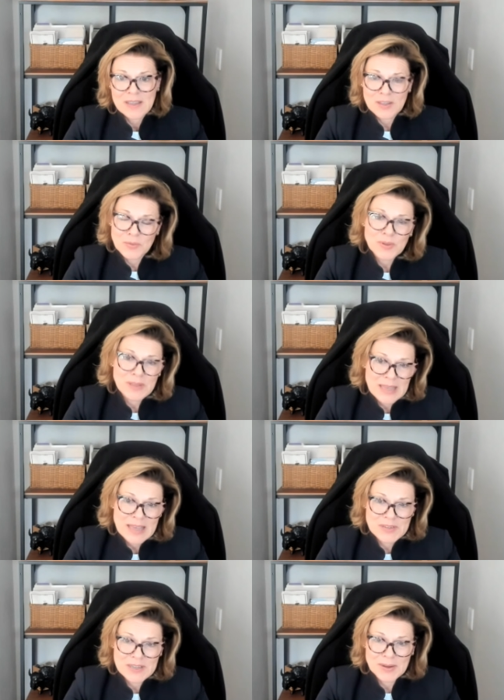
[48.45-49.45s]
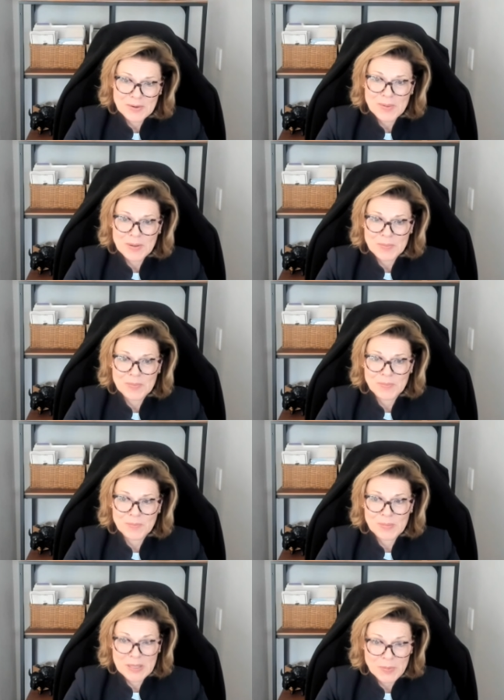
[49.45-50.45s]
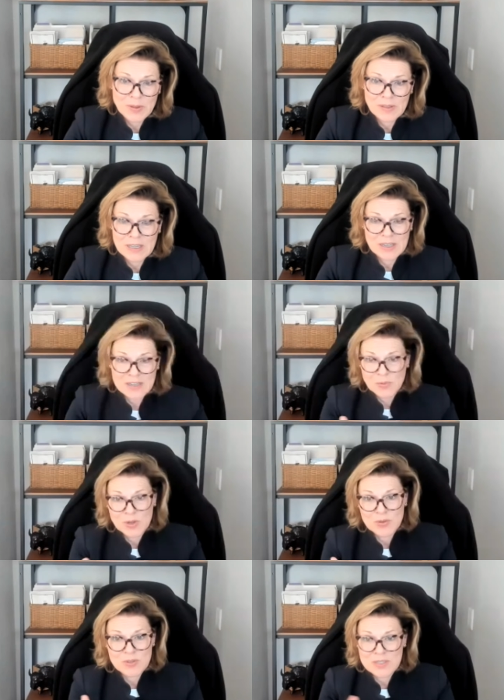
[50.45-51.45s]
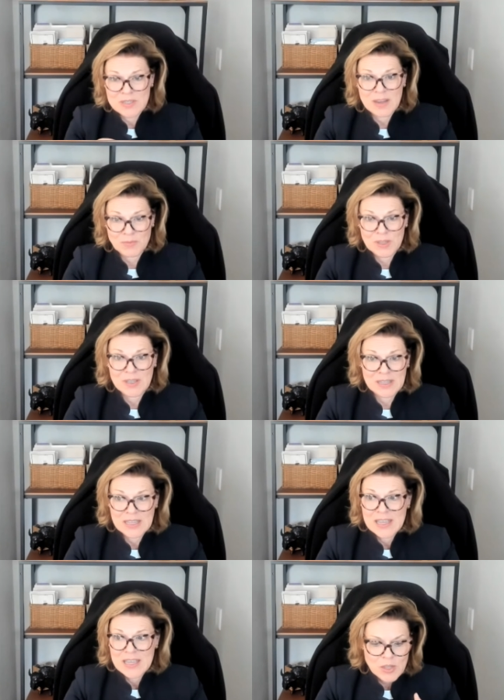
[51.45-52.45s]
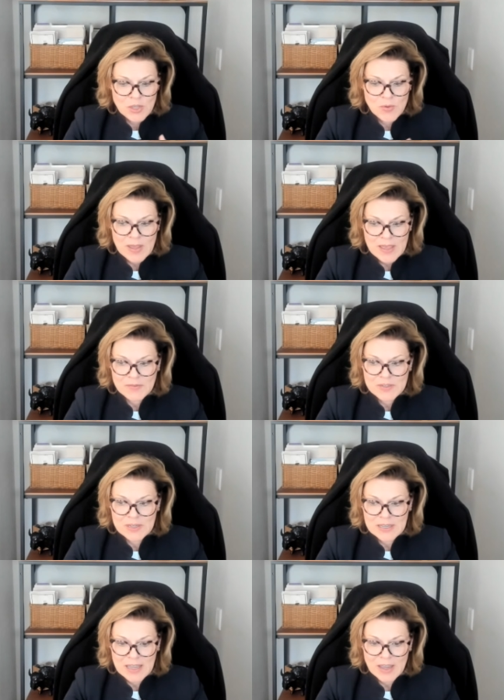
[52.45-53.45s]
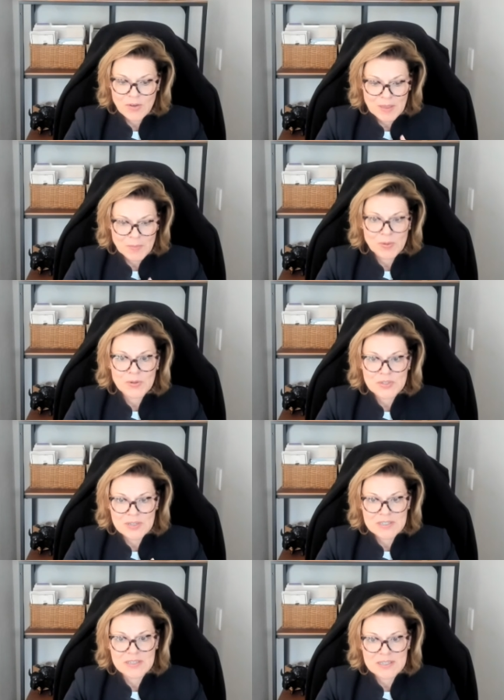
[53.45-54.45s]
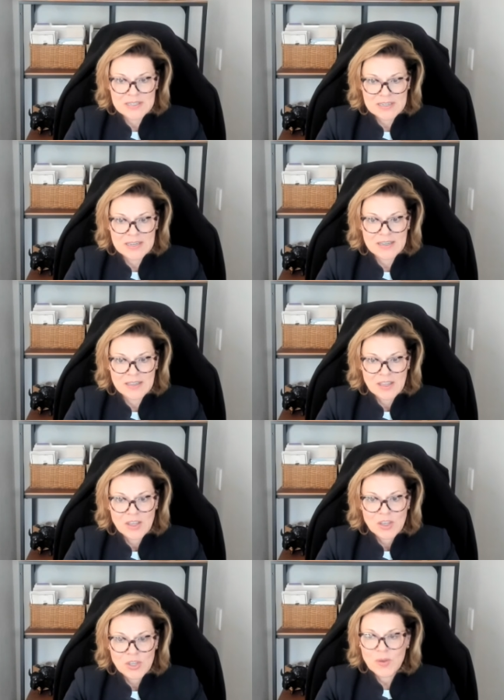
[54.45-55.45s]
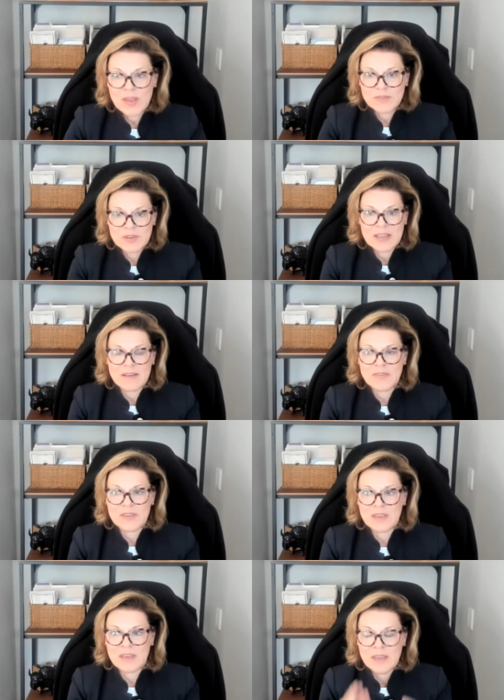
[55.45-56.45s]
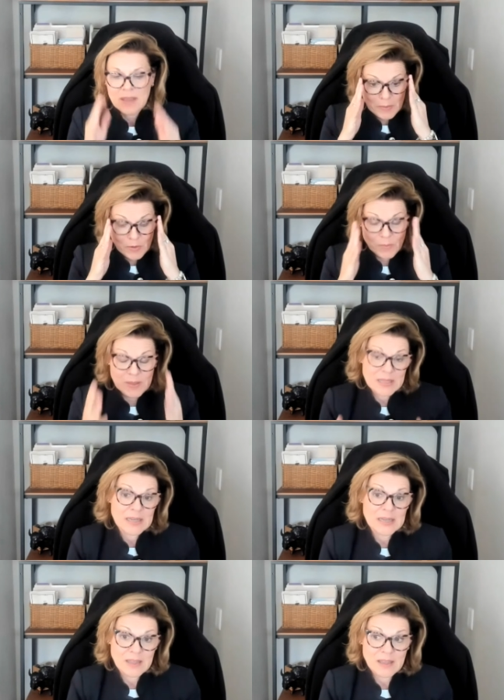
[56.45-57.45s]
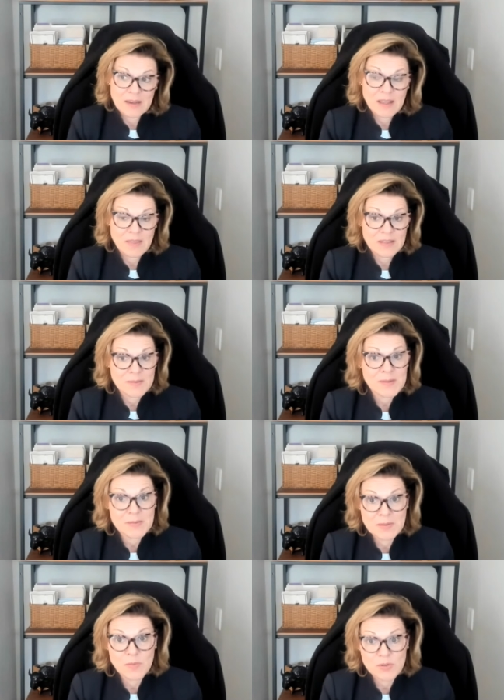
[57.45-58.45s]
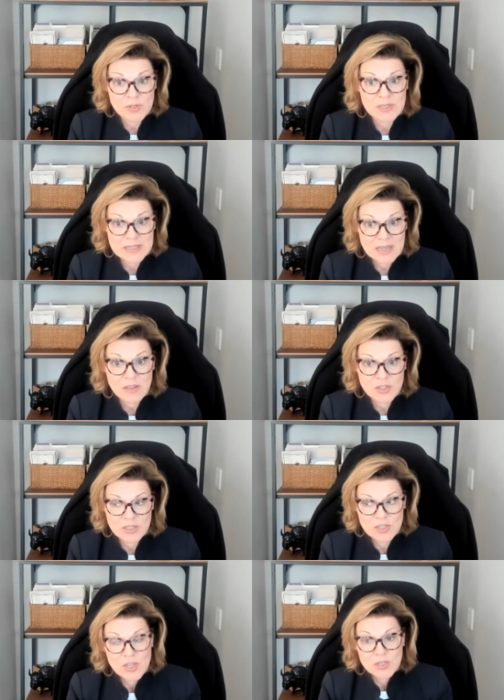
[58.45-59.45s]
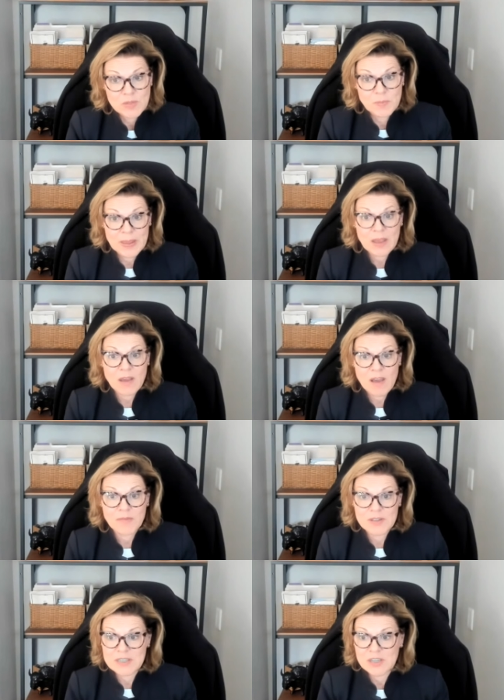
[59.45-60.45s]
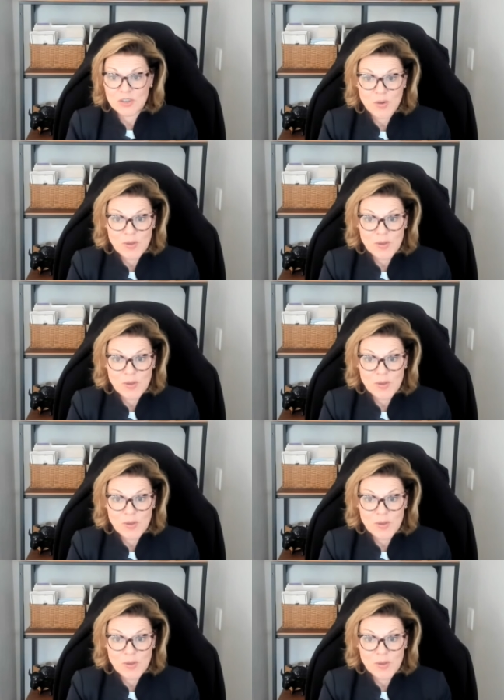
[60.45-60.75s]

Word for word: you really have to care about people. And it's what you just said, really. You have to care that person is succeeding. You have to have the humility and, and then sometimes the emotional intelligence to back off and say, you know